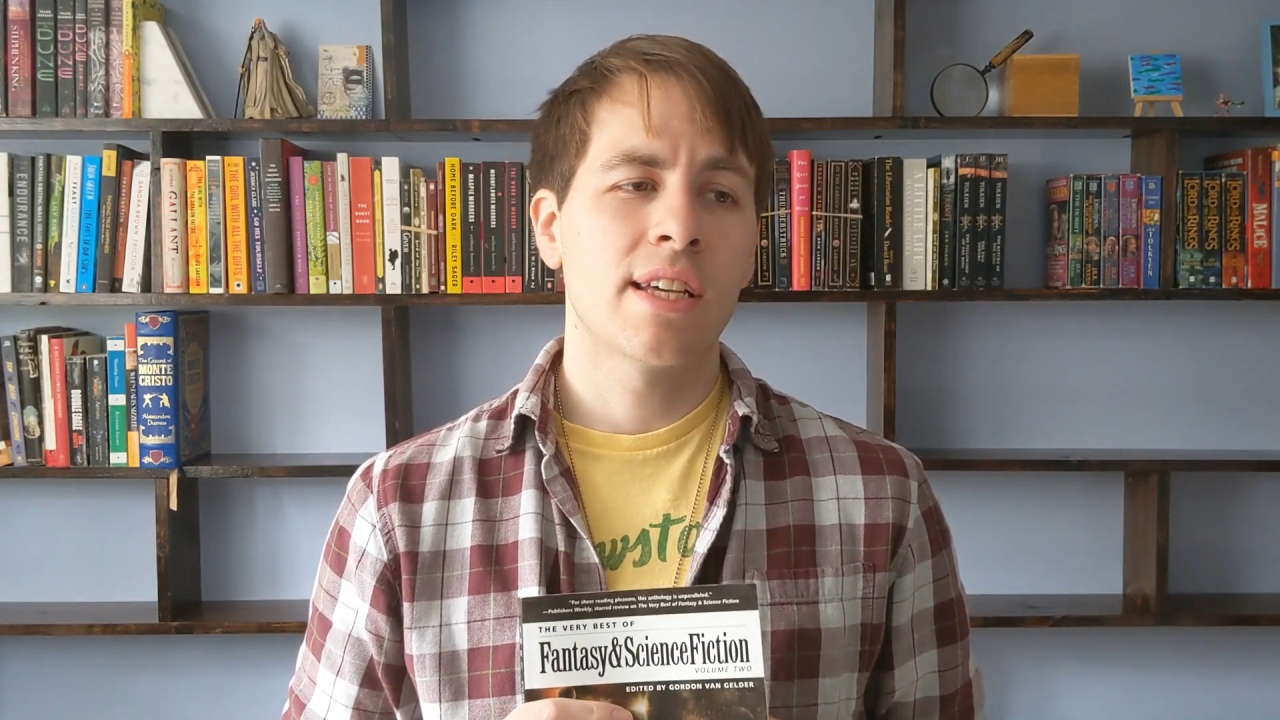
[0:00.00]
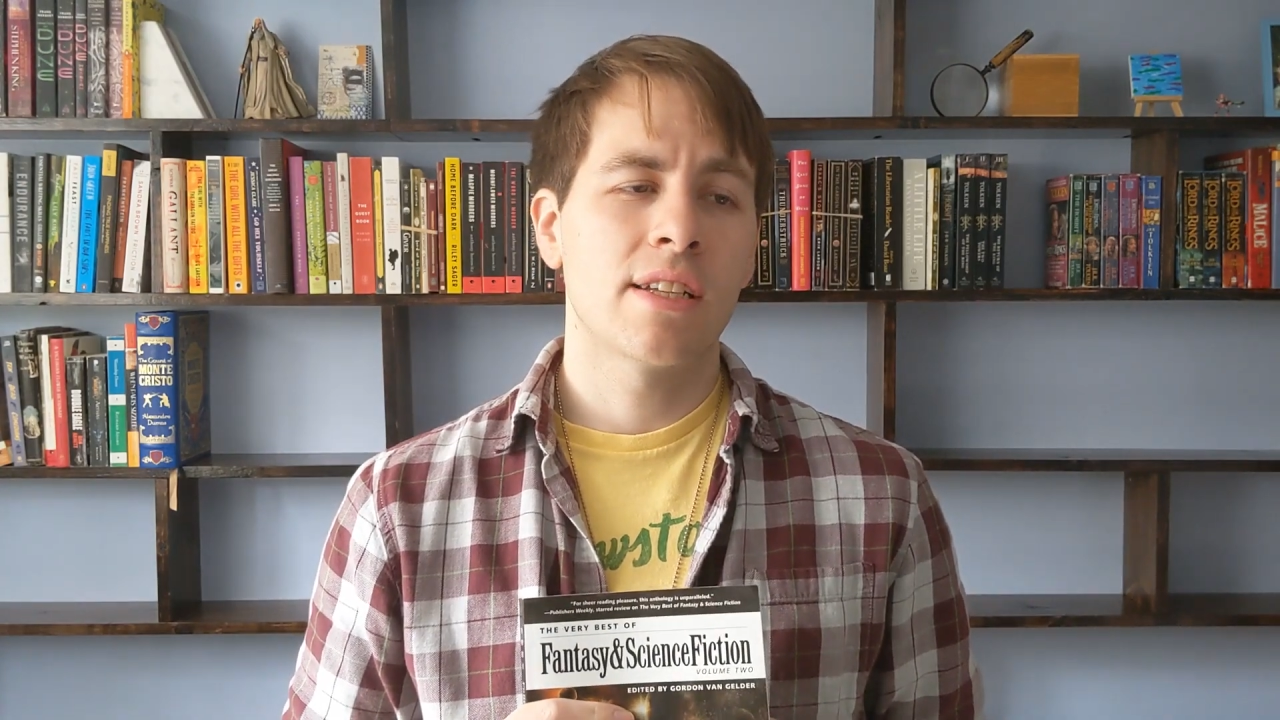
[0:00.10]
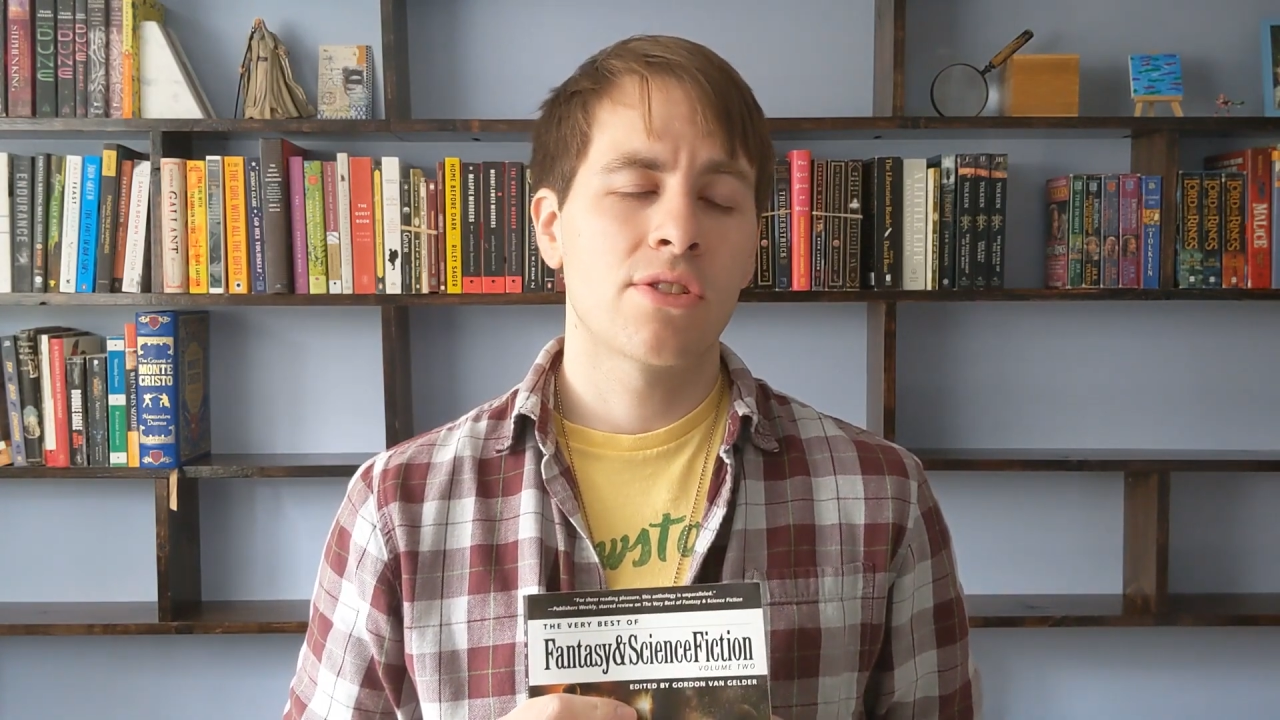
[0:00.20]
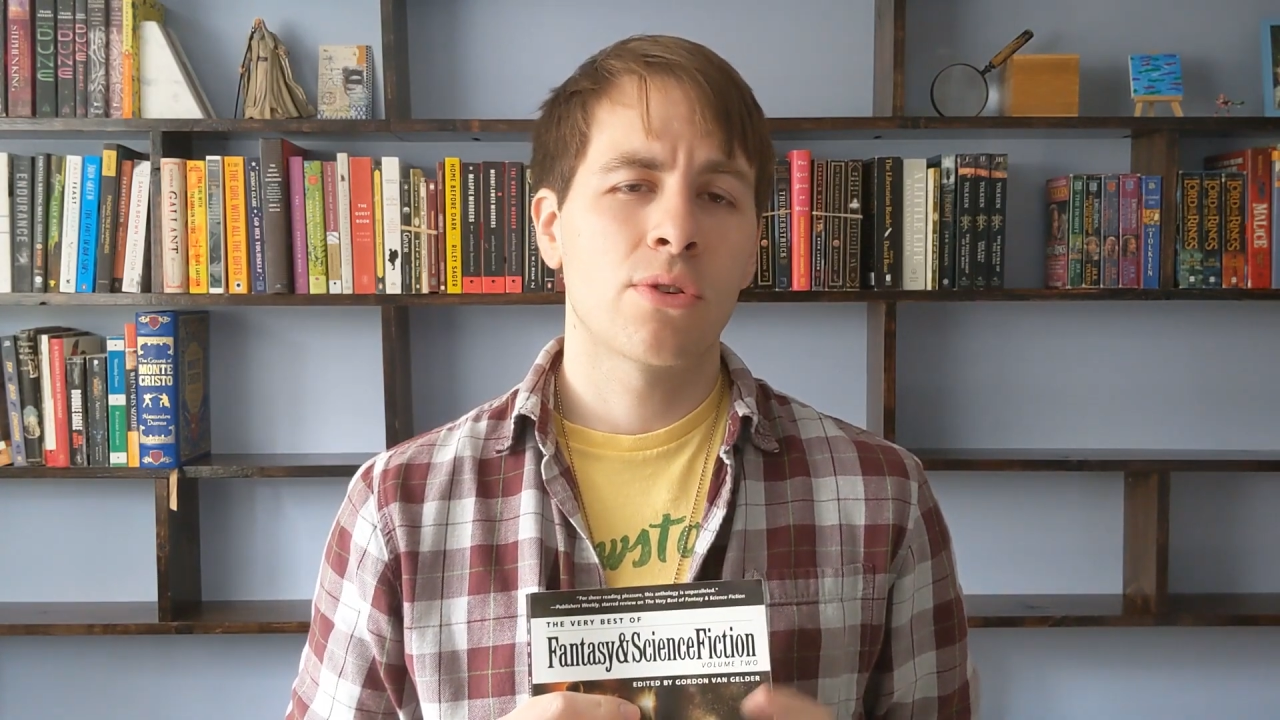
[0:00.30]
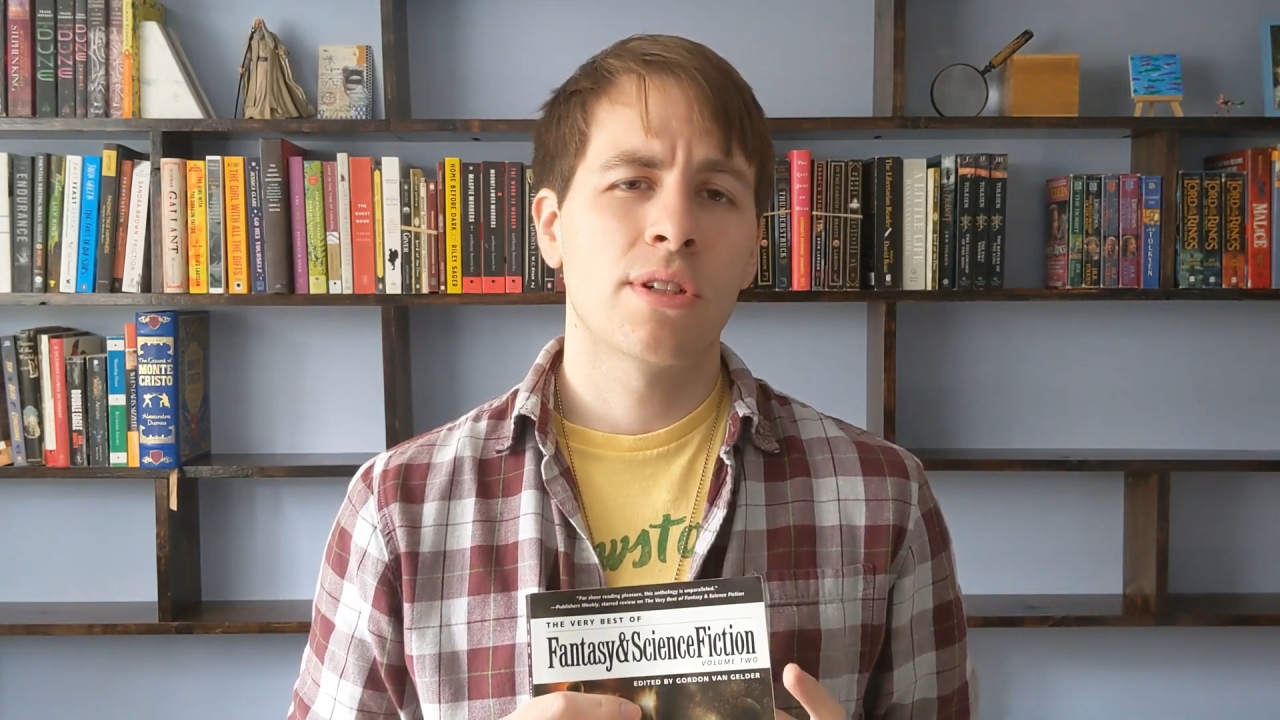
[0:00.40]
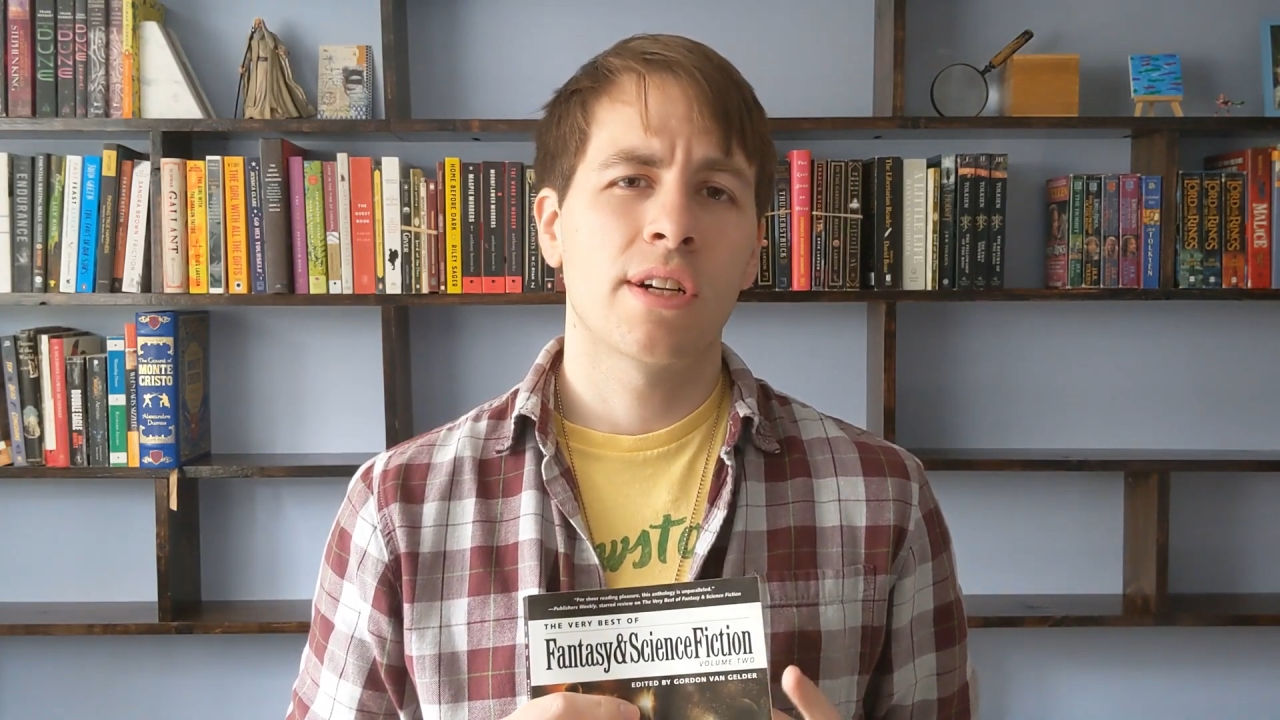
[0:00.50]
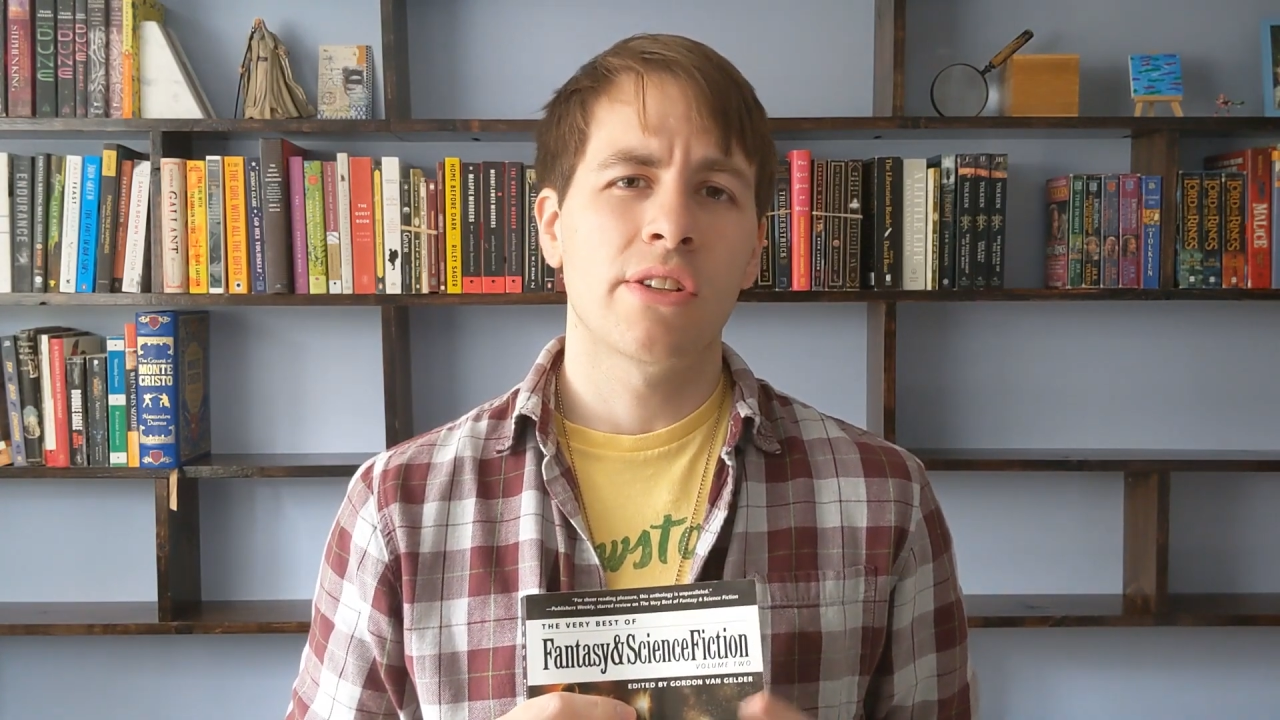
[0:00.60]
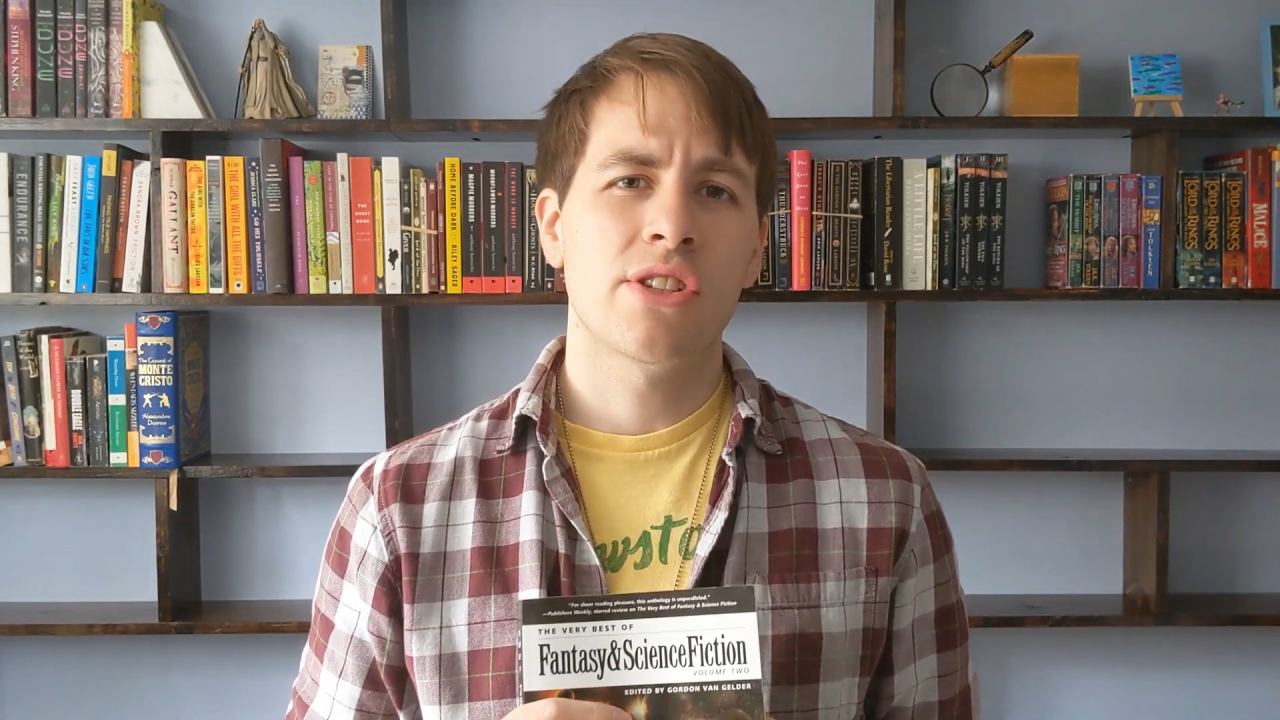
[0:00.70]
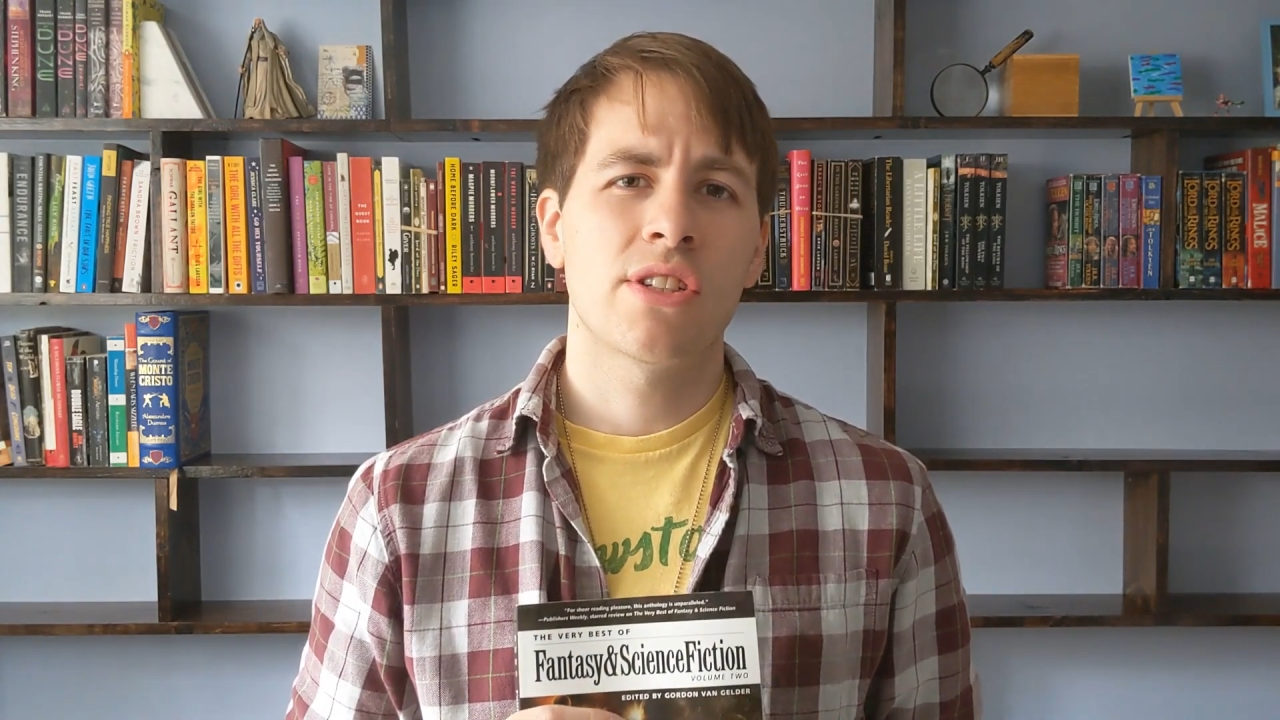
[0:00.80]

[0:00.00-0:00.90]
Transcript: had a story called